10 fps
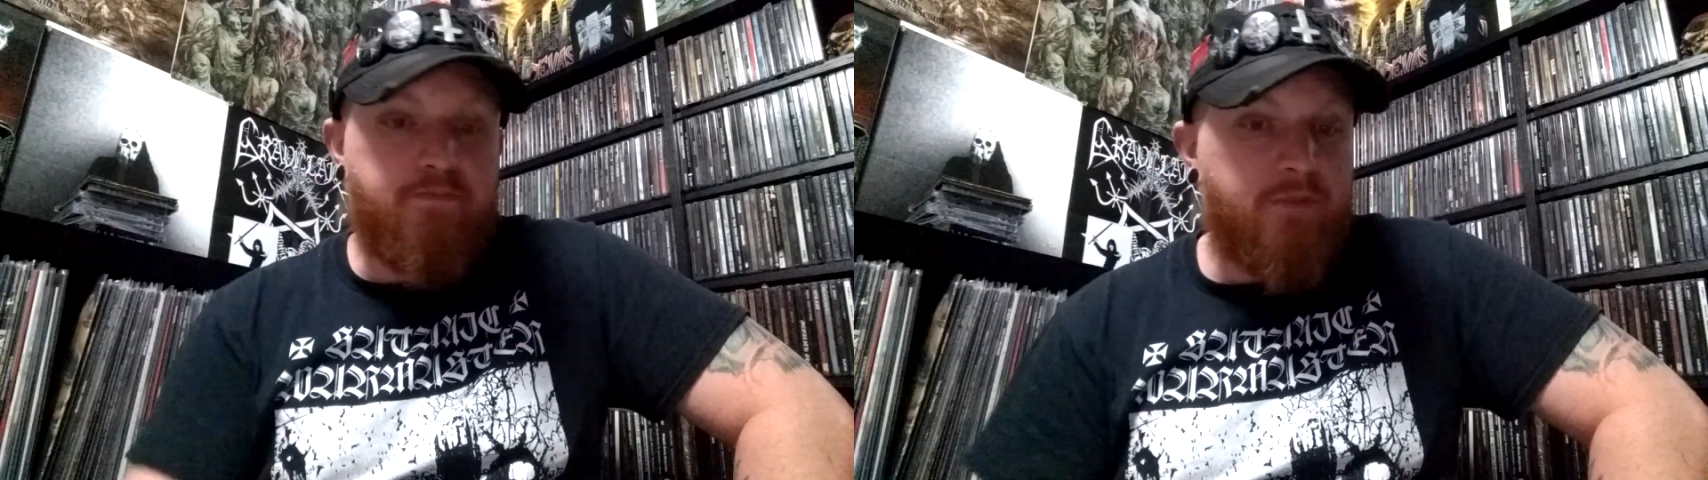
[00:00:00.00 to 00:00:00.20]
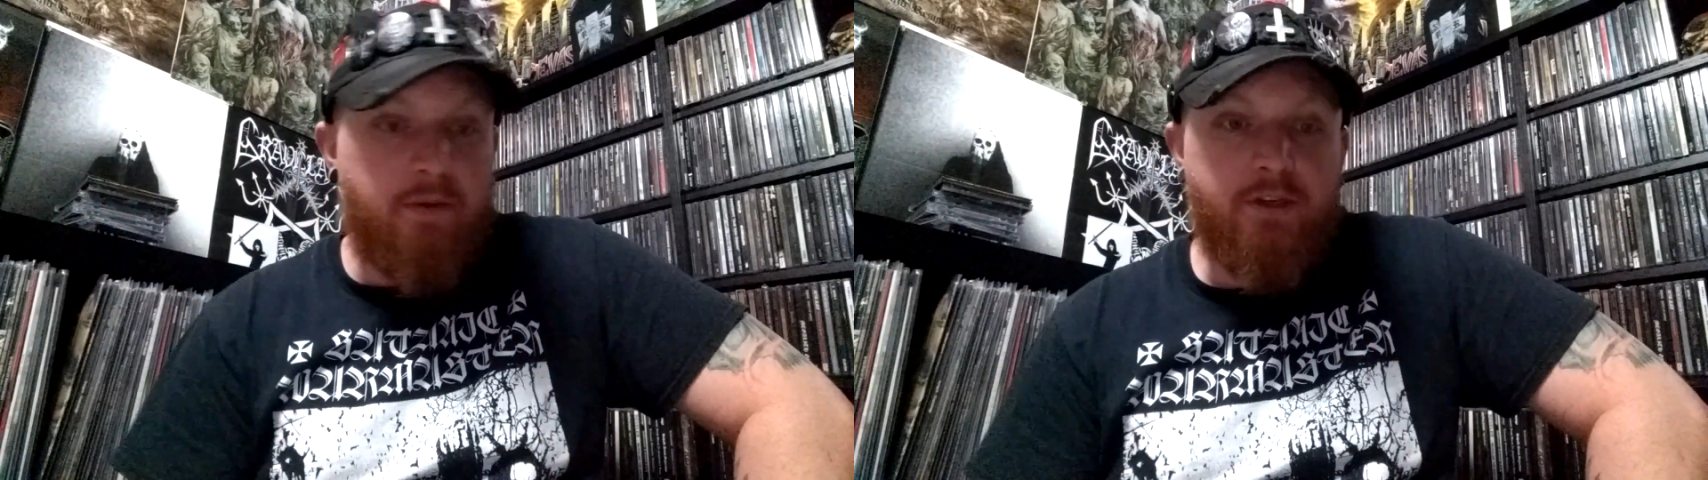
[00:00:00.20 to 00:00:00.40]

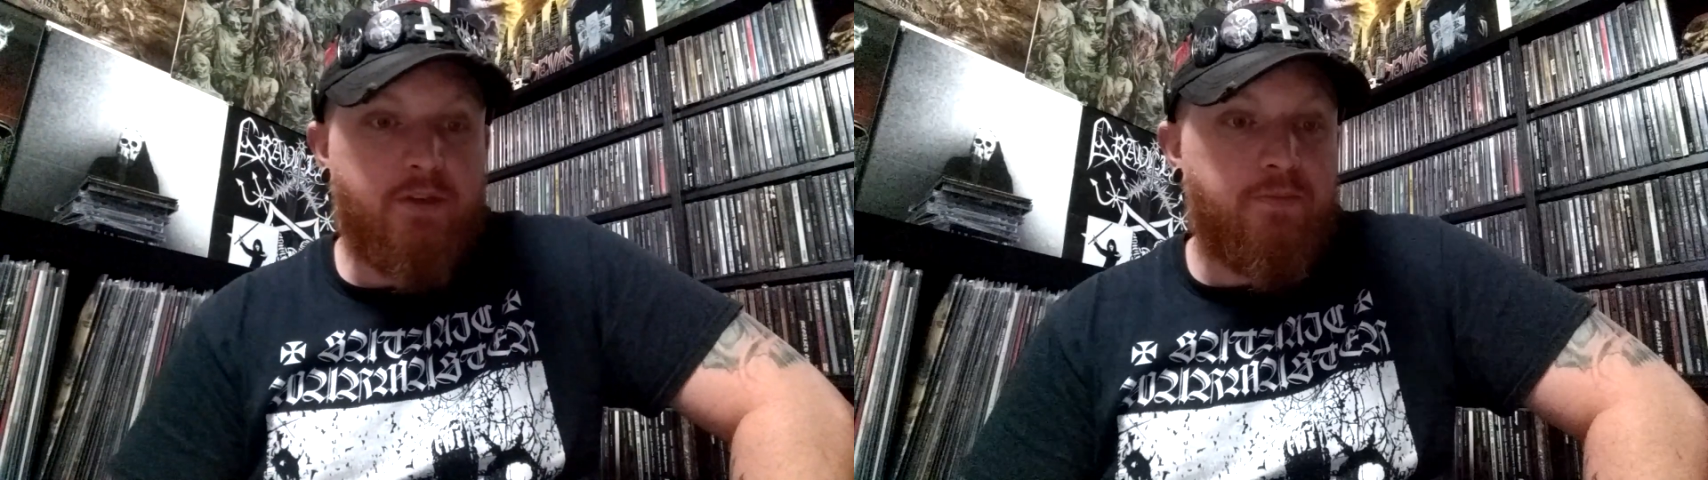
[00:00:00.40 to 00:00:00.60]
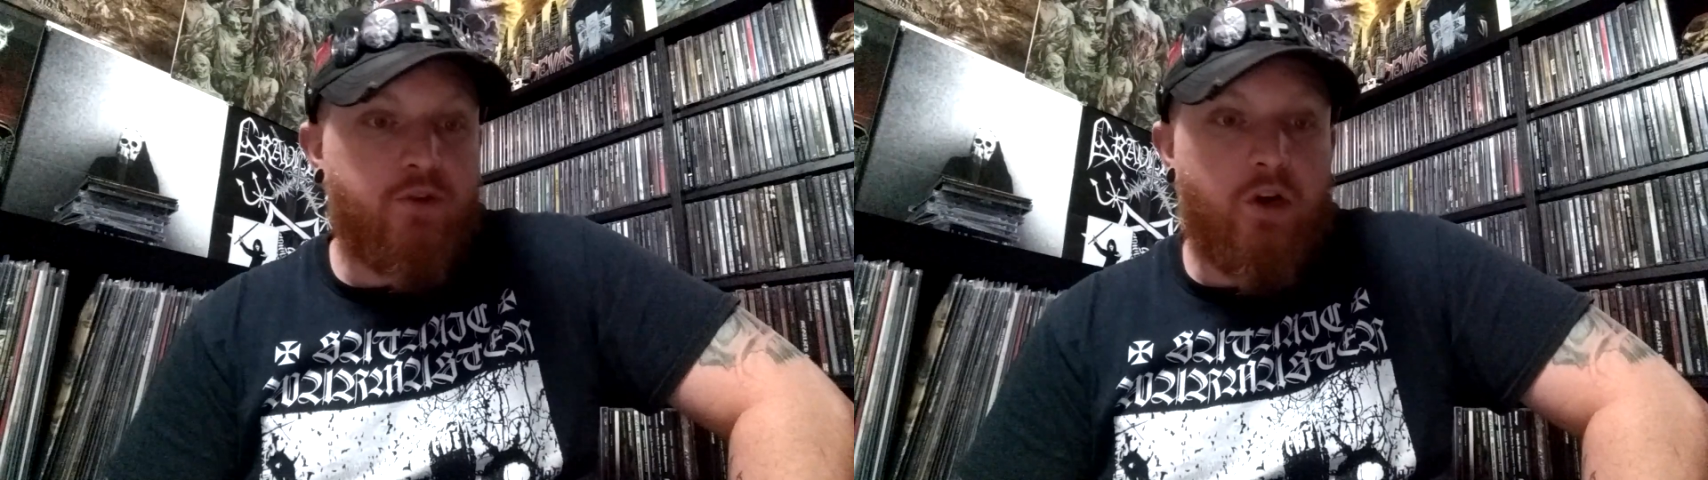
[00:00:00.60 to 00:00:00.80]
Give me a
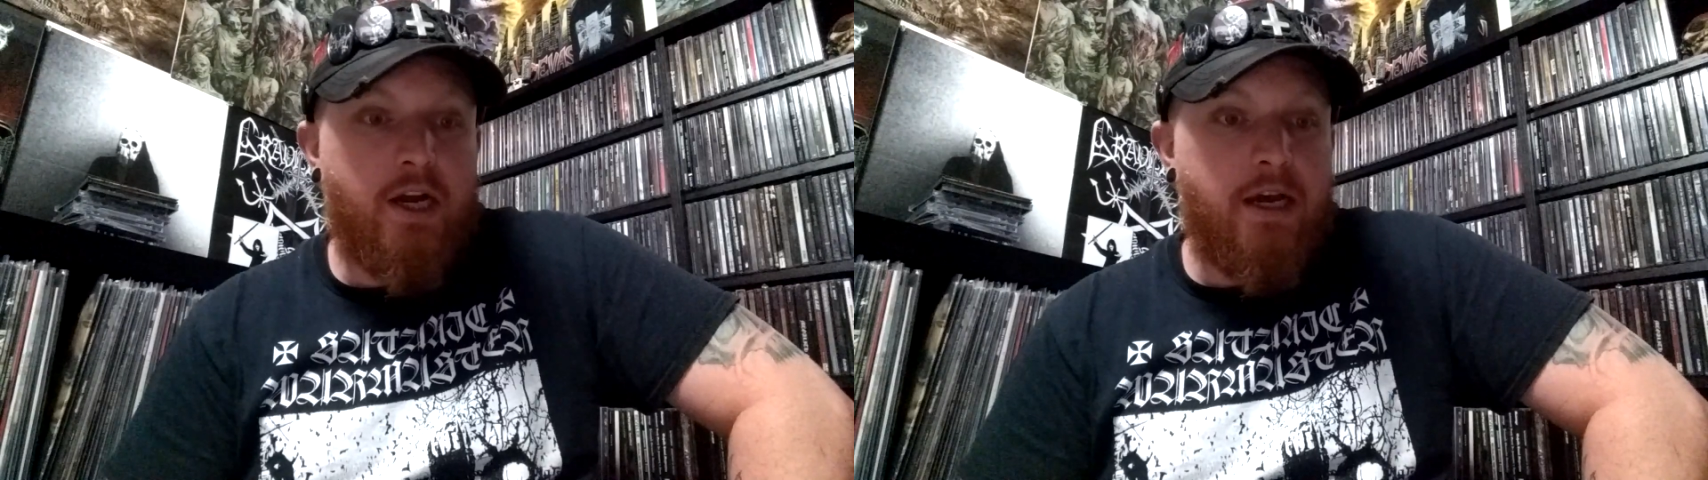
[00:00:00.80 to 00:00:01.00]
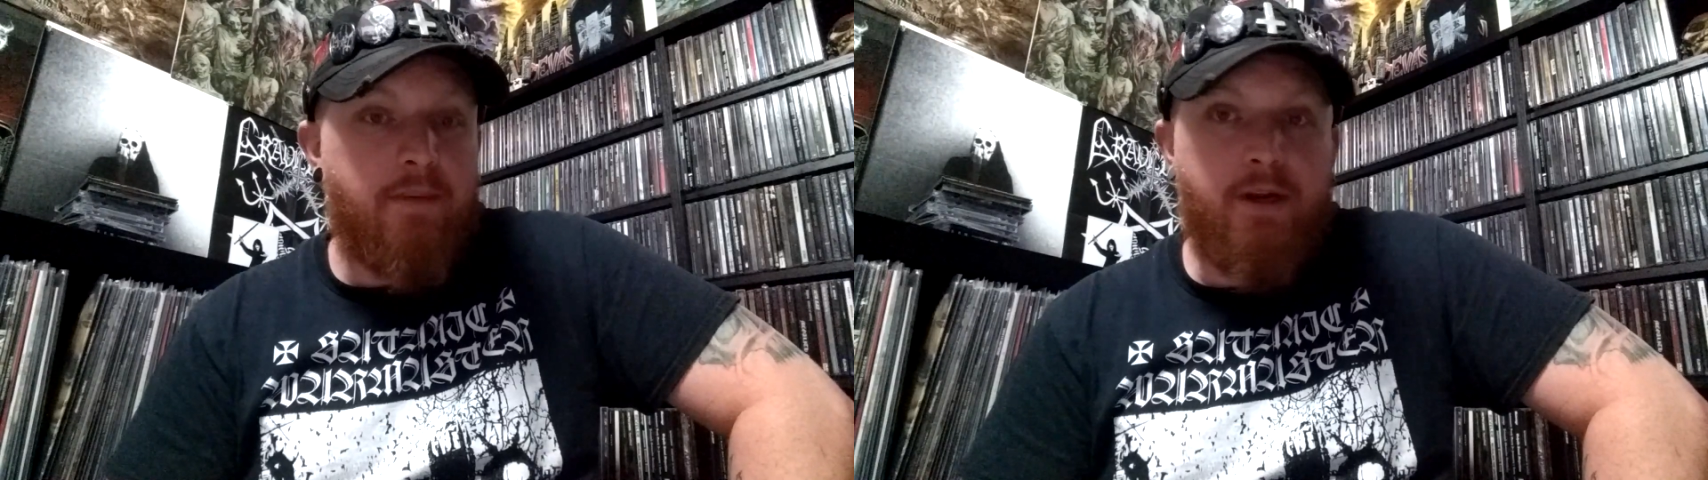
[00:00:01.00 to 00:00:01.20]

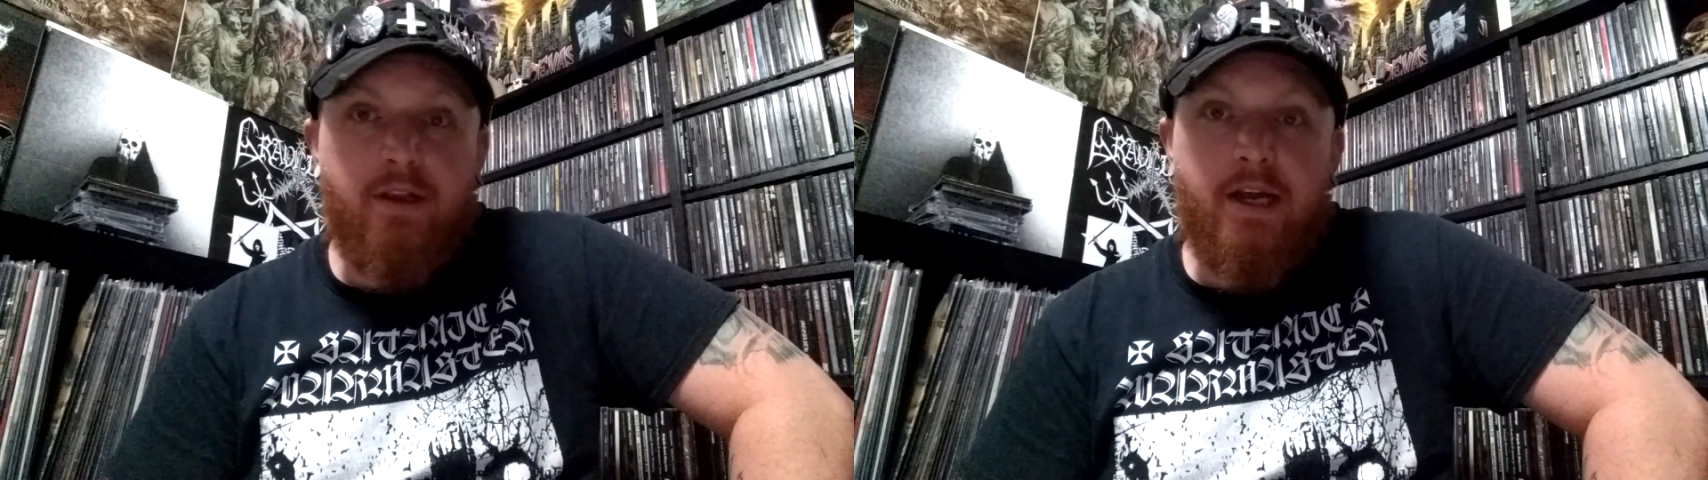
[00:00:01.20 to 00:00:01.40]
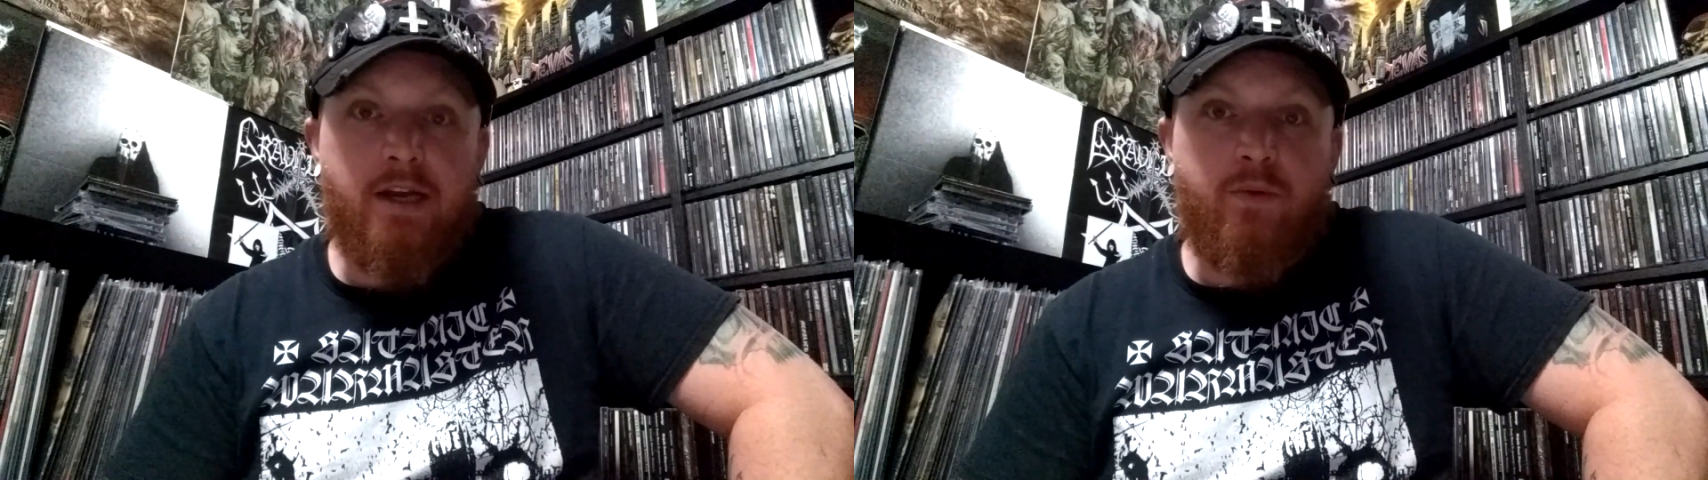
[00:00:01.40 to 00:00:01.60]
subscribe and a
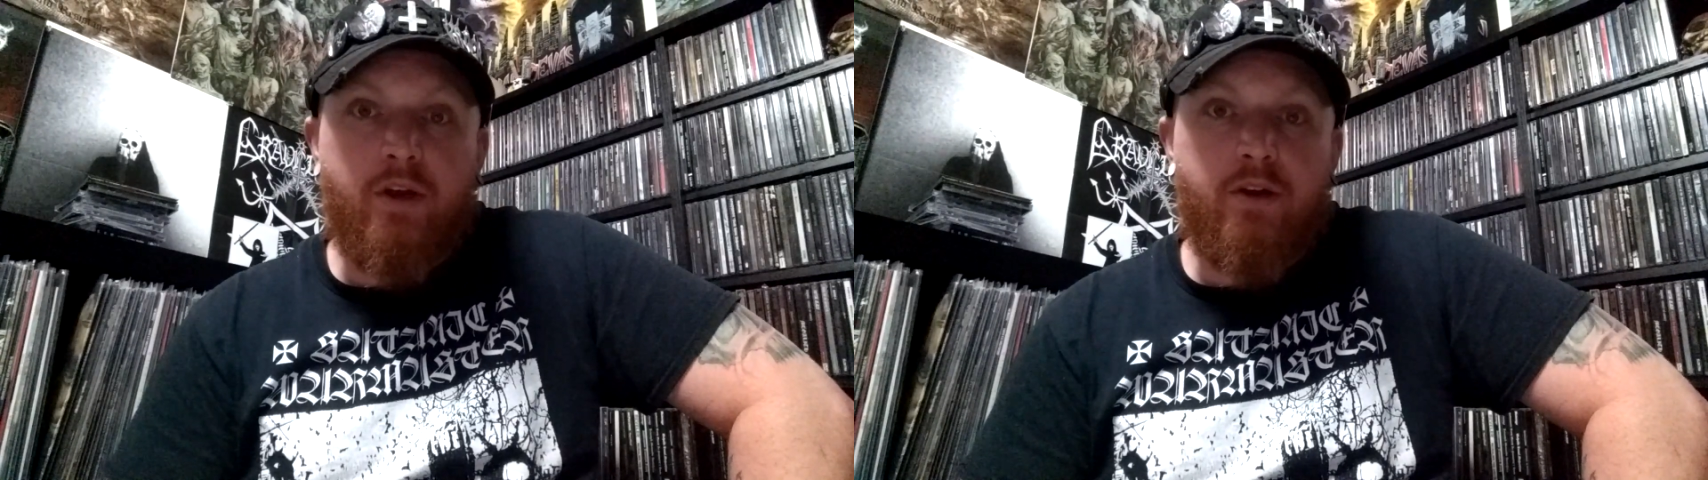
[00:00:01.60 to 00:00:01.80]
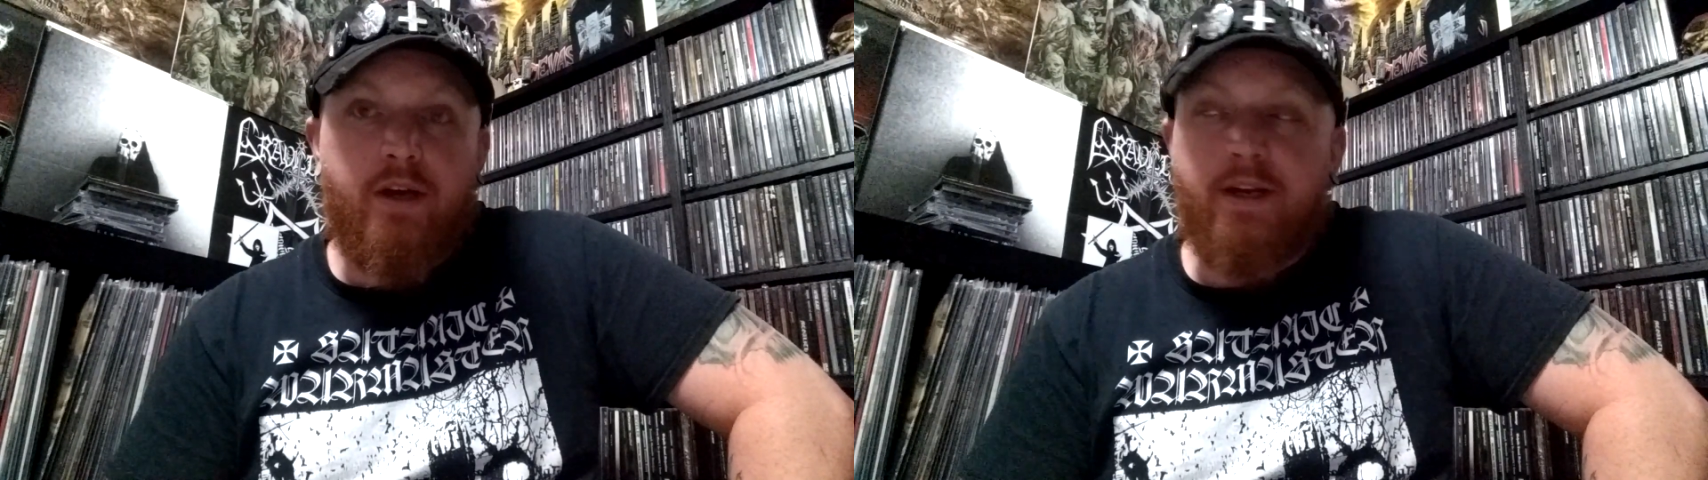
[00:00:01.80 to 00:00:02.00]
like
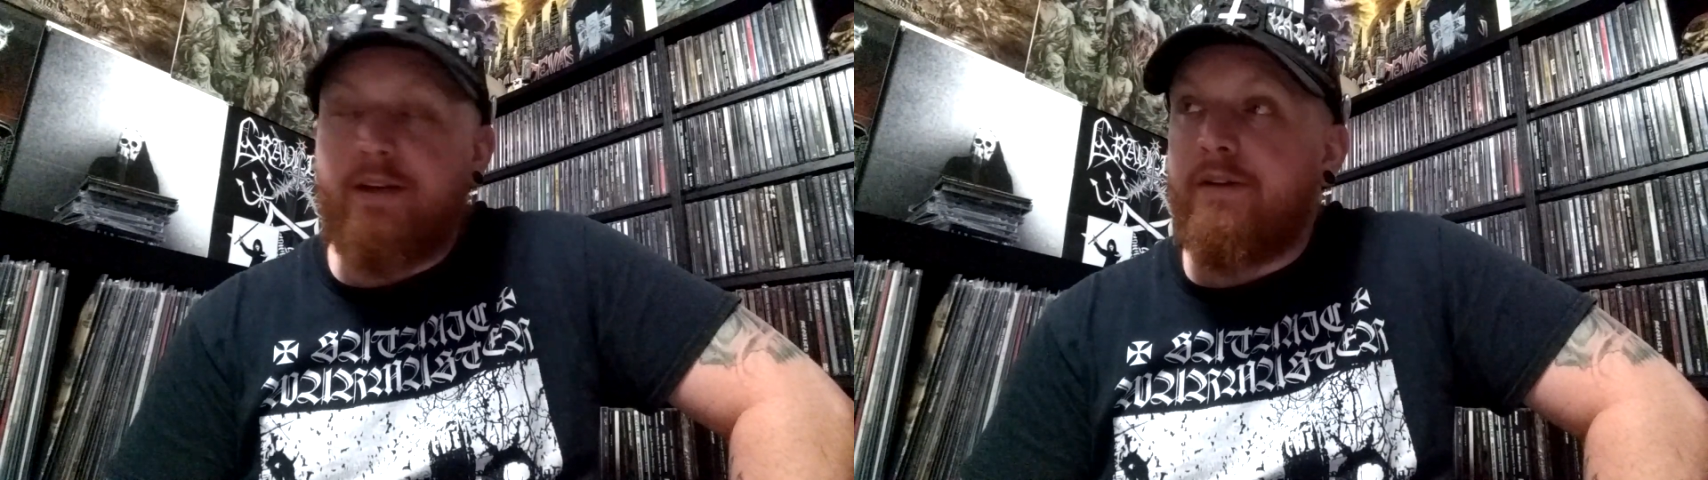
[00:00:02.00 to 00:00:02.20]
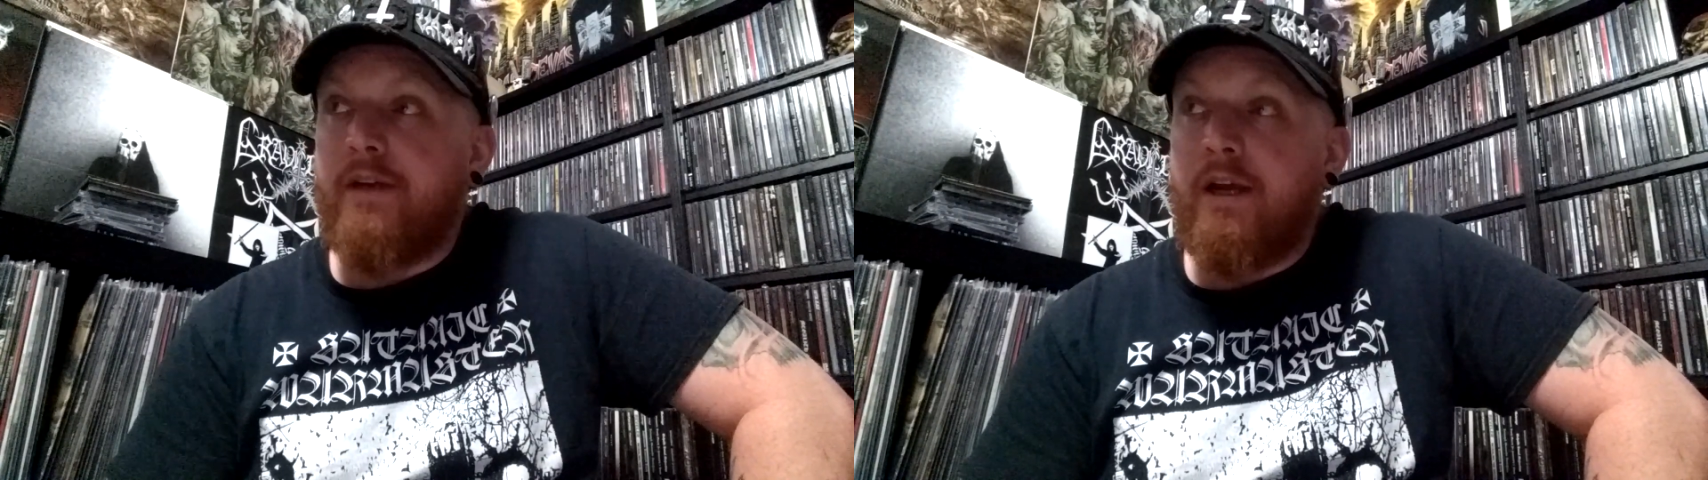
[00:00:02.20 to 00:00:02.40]
while you're at it.